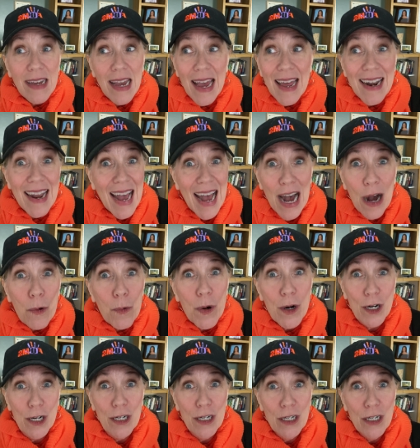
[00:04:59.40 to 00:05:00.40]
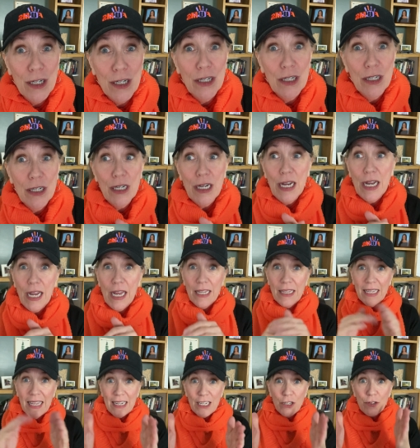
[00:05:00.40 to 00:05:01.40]
An hour.
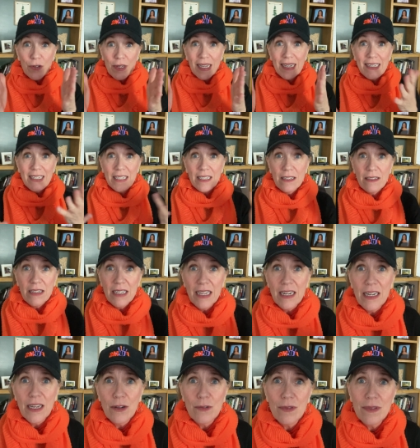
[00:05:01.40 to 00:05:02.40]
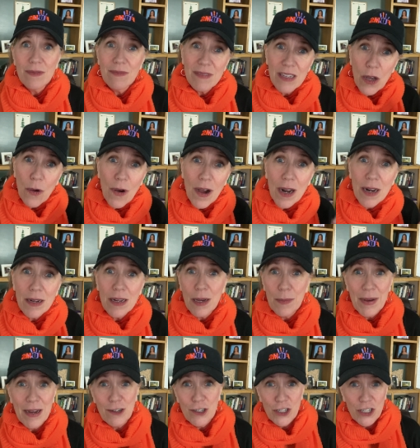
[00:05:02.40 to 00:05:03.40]
And then you get to, you know, go on
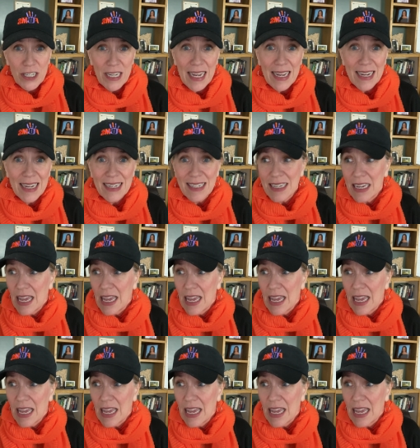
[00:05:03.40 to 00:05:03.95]
about your day and,